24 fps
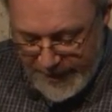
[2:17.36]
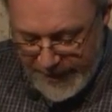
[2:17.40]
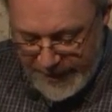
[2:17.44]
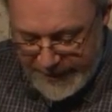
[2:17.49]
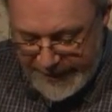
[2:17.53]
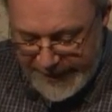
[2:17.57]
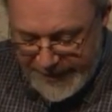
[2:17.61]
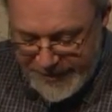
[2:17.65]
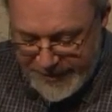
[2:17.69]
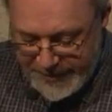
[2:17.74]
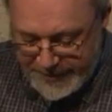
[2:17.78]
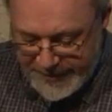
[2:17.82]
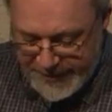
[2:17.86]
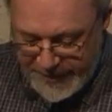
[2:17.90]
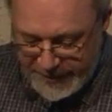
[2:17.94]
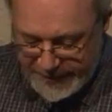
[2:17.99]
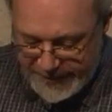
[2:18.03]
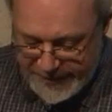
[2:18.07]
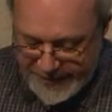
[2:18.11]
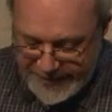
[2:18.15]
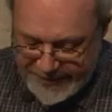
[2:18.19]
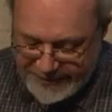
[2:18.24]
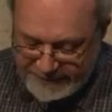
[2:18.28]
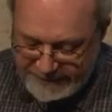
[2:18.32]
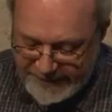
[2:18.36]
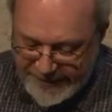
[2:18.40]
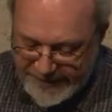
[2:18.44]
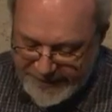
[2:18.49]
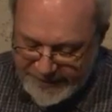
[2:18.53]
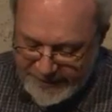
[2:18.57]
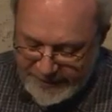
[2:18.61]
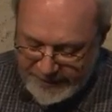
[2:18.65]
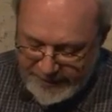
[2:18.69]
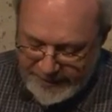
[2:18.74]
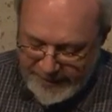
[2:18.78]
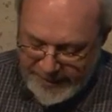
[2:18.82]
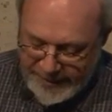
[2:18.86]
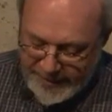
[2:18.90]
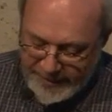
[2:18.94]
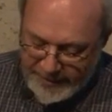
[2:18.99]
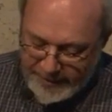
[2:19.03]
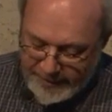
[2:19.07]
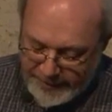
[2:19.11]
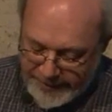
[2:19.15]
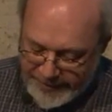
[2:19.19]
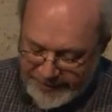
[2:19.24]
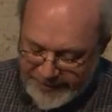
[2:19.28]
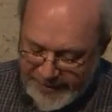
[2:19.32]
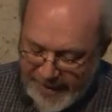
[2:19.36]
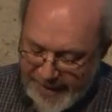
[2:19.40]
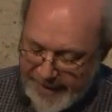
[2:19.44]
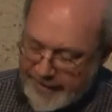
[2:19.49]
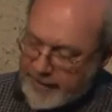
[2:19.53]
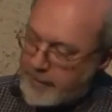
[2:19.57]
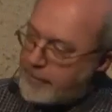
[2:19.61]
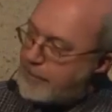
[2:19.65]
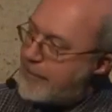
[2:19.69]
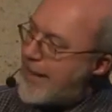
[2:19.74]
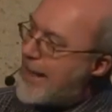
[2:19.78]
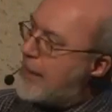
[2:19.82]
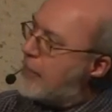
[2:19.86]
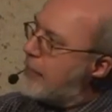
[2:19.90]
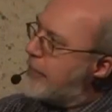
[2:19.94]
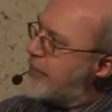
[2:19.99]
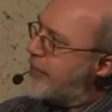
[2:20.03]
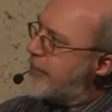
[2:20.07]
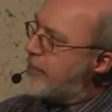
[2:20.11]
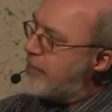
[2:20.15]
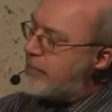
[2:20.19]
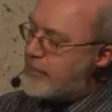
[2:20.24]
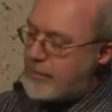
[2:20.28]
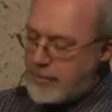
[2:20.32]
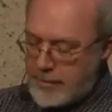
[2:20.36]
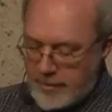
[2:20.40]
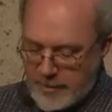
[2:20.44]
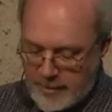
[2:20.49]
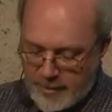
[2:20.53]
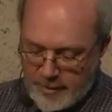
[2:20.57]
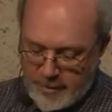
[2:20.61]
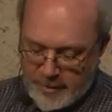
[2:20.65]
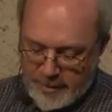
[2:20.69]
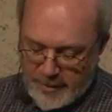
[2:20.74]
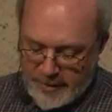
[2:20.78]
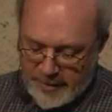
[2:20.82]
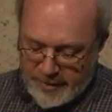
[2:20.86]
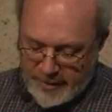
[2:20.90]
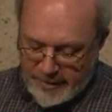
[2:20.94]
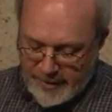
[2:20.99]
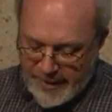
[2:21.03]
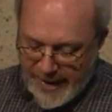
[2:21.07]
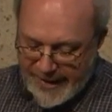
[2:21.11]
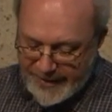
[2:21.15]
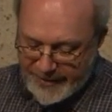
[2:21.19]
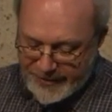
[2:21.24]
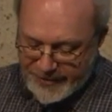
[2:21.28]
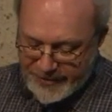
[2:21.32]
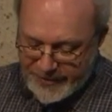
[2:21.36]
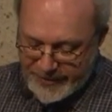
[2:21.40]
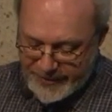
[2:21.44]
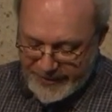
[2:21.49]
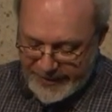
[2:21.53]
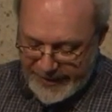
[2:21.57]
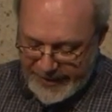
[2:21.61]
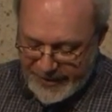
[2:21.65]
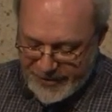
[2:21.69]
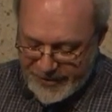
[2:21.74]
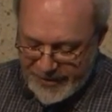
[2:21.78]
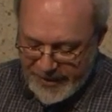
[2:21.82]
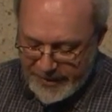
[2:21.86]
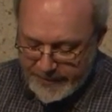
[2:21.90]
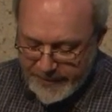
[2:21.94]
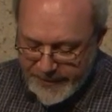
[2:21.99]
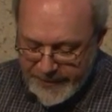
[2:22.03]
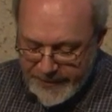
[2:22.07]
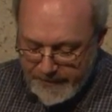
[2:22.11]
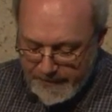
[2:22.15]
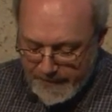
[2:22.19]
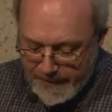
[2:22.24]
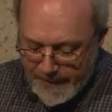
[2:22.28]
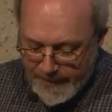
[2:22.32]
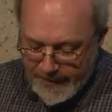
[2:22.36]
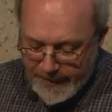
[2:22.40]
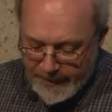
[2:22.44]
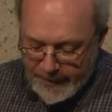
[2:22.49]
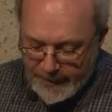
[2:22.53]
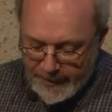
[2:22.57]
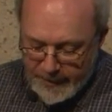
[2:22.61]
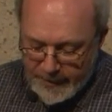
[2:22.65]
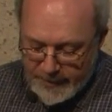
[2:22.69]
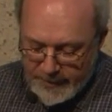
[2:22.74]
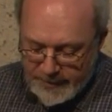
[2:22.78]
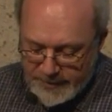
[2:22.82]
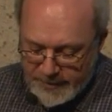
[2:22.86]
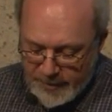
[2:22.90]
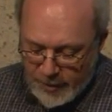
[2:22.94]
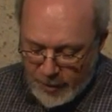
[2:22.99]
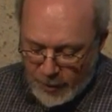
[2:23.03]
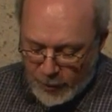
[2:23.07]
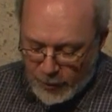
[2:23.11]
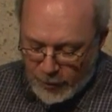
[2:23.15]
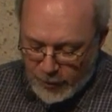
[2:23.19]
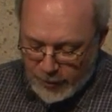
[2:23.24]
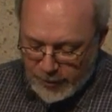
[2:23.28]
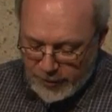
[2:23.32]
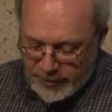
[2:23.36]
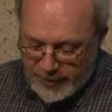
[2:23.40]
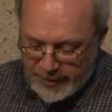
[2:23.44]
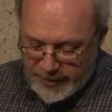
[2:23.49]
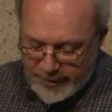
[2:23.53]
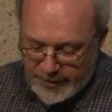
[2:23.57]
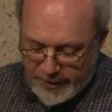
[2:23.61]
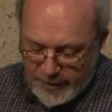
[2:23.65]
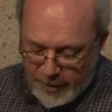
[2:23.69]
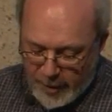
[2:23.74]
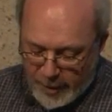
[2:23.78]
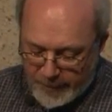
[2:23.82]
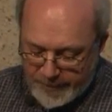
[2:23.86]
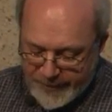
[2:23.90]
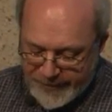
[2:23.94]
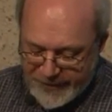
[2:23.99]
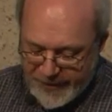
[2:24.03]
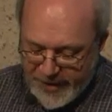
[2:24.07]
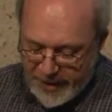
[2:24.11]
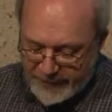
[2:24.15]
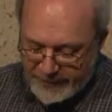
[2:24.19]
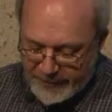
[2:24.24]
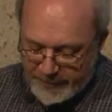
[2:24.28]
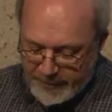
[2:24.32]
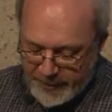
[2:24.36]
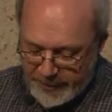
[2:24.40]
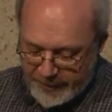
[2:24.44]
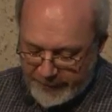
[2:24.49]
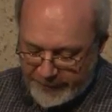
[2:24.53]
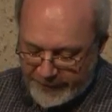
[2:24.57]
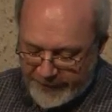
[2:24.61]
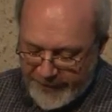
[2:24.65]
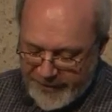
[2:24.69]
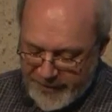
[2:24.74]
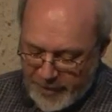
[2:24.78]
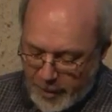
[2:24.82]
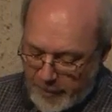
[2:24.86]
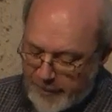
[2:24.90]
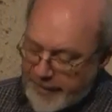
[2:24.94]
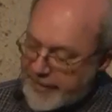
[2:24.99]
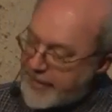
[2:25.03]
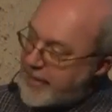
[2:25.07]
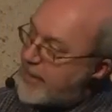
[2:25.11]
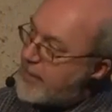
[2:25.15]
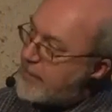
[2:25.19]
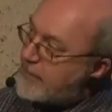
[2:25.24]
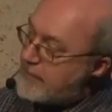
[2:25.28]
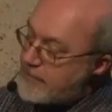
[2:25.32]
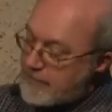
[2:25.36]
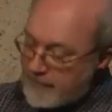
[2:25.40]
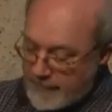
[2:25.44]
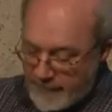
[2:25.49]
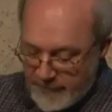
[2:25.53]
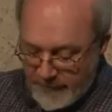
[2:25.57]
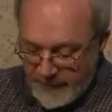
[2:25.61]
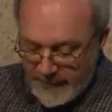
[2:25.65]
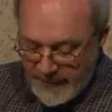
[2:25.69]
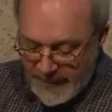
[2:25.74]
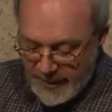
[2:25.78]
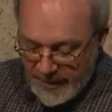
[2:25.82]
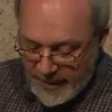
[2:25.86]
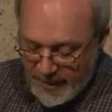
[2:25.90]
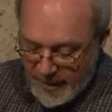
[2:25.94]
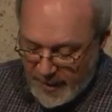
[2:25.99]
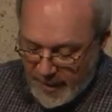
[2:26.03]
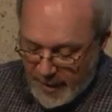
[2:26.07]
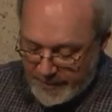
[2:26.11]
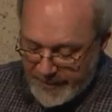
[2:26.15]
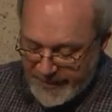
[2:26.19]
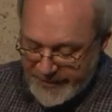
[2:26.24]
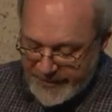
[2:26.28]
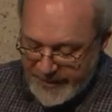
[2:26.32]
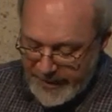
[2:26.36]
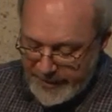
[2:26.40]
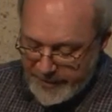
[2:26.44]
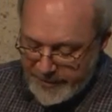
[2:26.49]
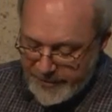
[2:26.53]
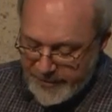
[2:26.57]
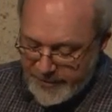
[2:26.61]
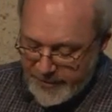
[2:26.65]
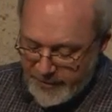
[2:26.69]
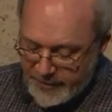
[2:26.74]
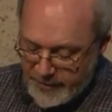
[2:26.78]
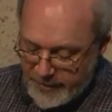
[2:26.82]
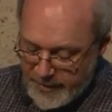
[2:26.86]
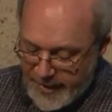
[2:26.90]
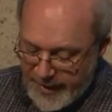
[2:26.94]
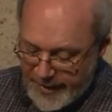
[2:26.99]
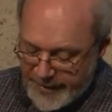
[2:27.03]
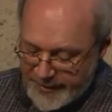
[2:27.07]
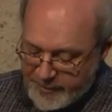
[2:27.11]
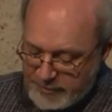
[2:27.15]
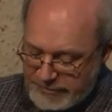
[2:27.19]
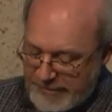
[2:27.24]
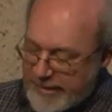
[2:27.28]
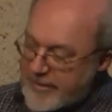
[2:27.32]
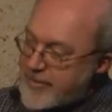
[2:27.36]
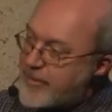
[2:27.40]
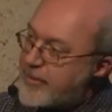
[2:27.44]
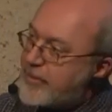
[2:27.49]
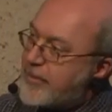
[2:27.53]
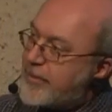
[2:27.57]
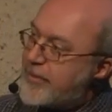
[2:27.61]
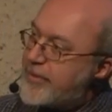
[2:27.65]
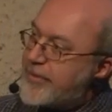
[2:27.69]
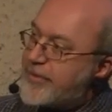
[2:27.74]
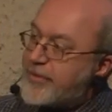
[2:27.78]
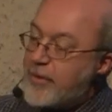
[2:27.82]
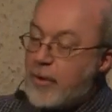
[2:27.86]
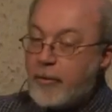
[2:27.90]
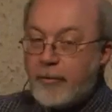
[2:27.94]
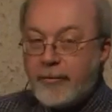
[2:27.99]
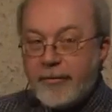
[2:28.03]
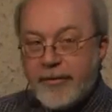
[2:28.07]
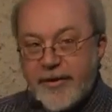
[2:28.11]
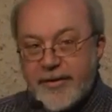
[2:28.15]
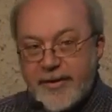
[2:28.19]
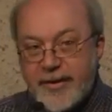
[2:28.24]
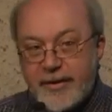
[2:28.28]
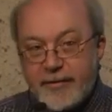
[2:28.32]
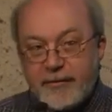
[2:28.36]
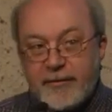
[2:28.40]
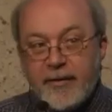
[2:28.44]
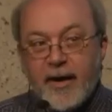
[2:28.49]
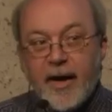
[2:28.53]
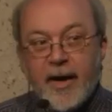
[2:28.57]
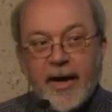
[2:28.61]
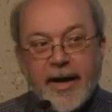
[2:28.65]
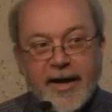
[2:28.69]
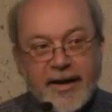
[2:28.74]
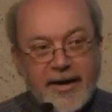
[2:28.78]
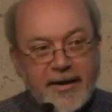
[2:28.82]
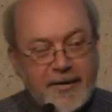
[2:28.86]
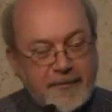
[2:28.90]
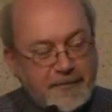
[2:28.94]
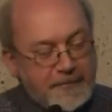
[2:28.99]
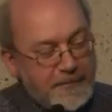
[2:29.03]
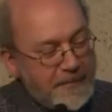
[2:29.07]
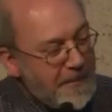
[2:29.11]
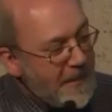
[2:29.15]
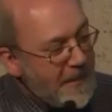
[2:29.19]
An Egyptologist recently said about ancient Egypt, "All observable phenomena are potential expressions of the divine."